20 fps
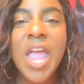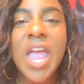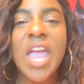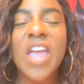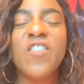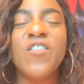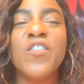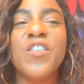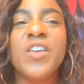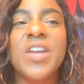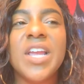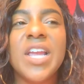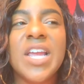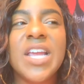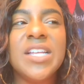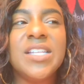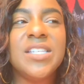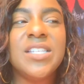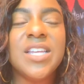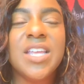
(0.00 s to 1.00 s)
and for
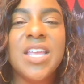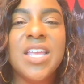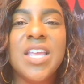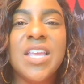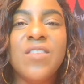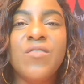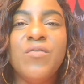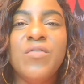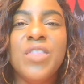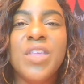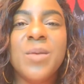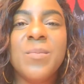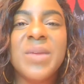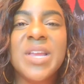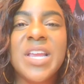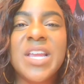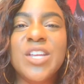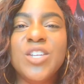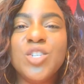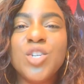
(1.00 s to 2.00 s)
it to give them
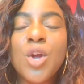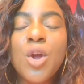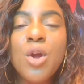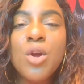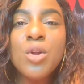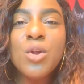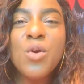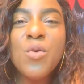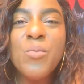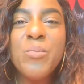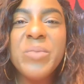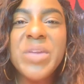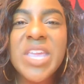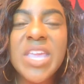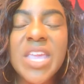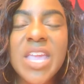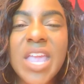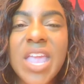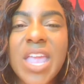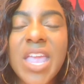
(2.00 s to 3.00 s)
eternal
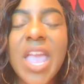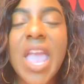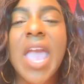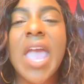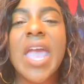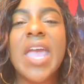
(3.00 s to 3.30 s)
being.